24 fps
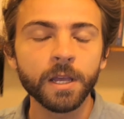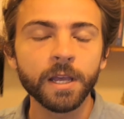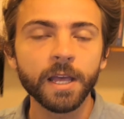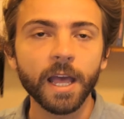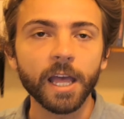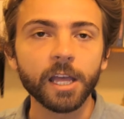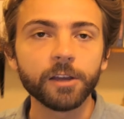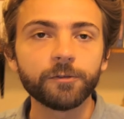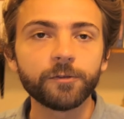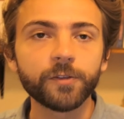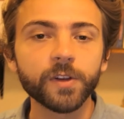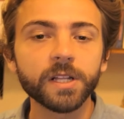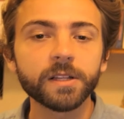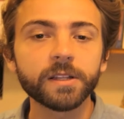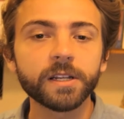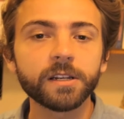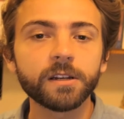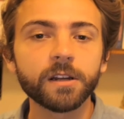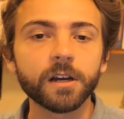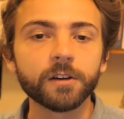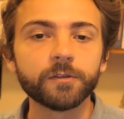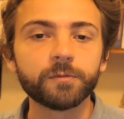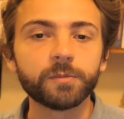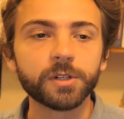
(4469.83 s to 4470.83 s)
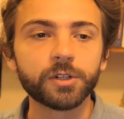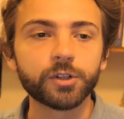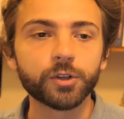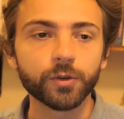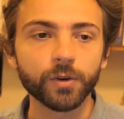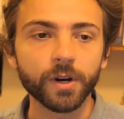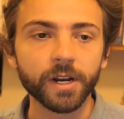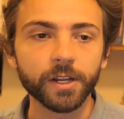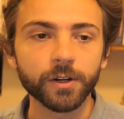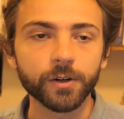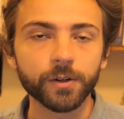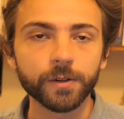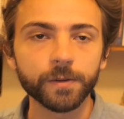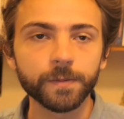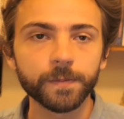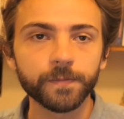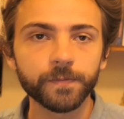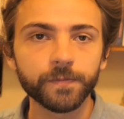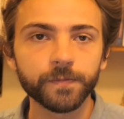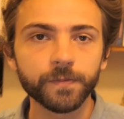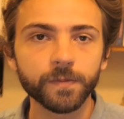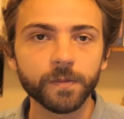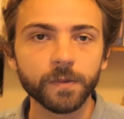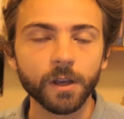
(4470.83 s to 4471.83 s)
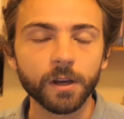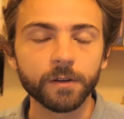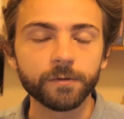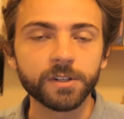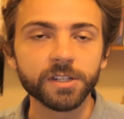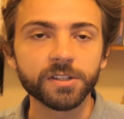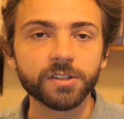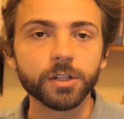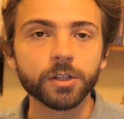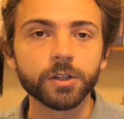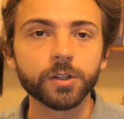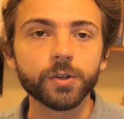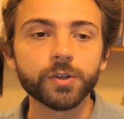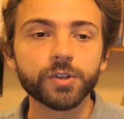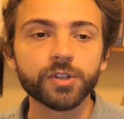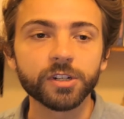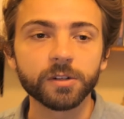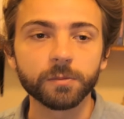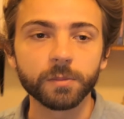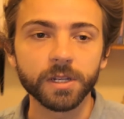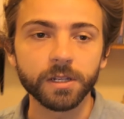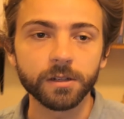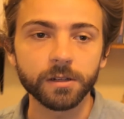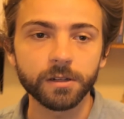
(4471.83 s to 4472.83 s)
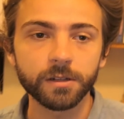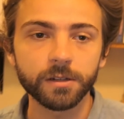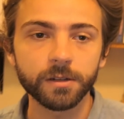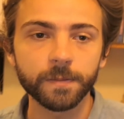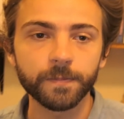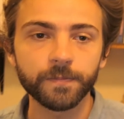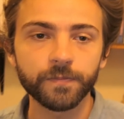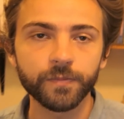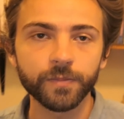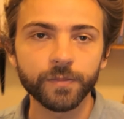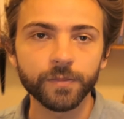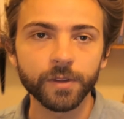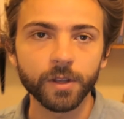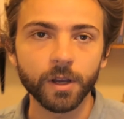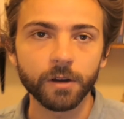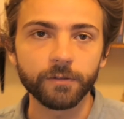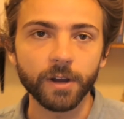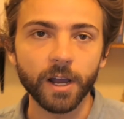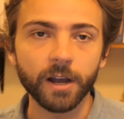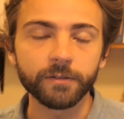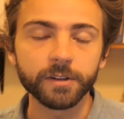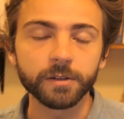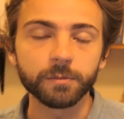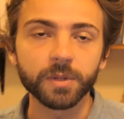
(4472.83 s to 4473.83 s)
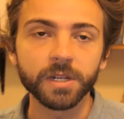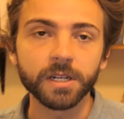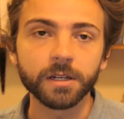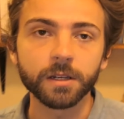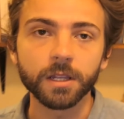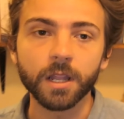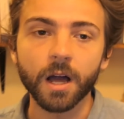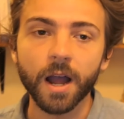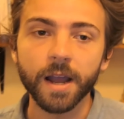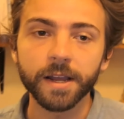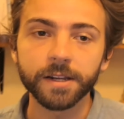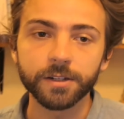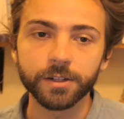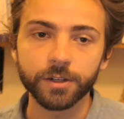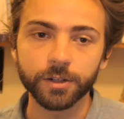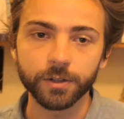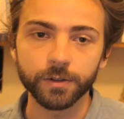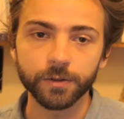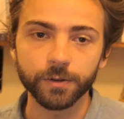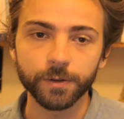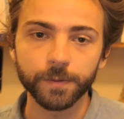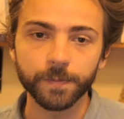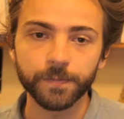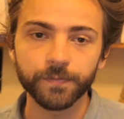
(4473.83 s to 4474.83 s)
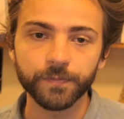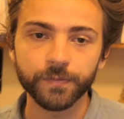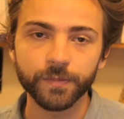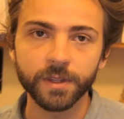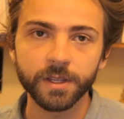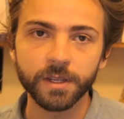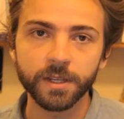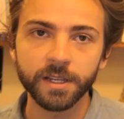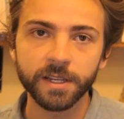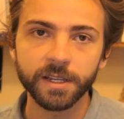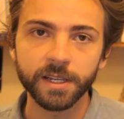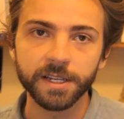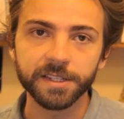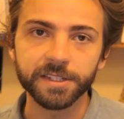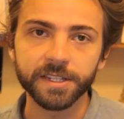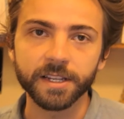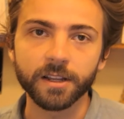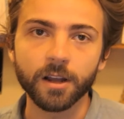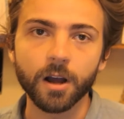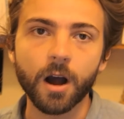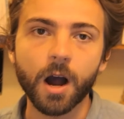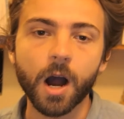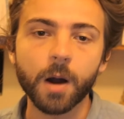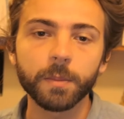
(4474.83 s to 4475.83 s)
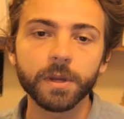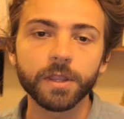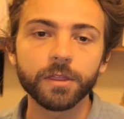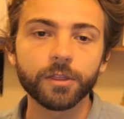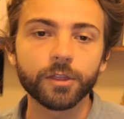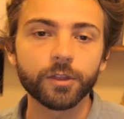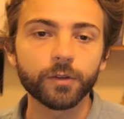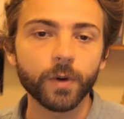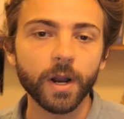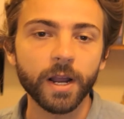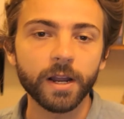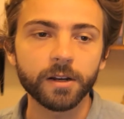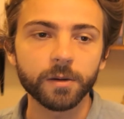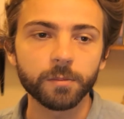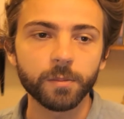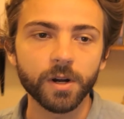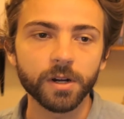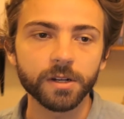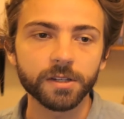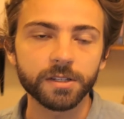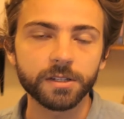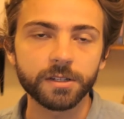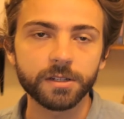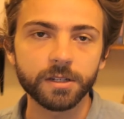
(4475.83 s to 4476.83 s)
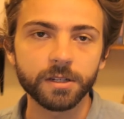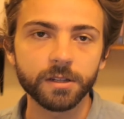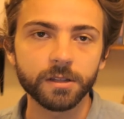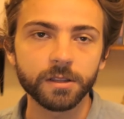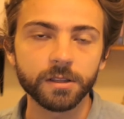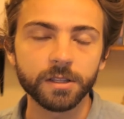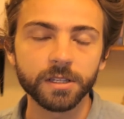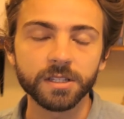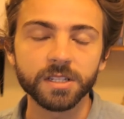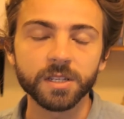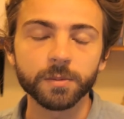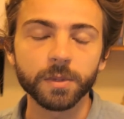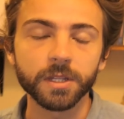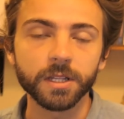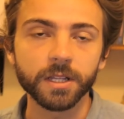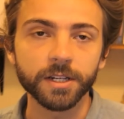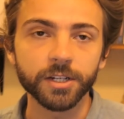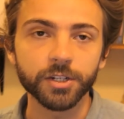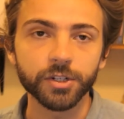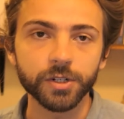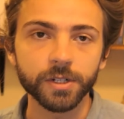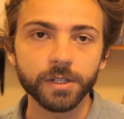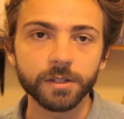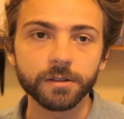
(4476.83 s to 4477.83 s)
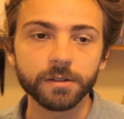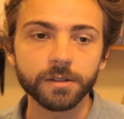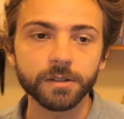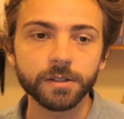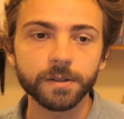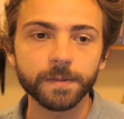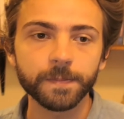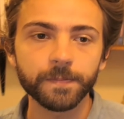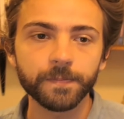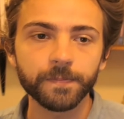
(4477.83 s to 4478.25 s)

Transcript: A feeling of betrayal, of disillusionment, of having been lied to, is a common thread amongst these immolations.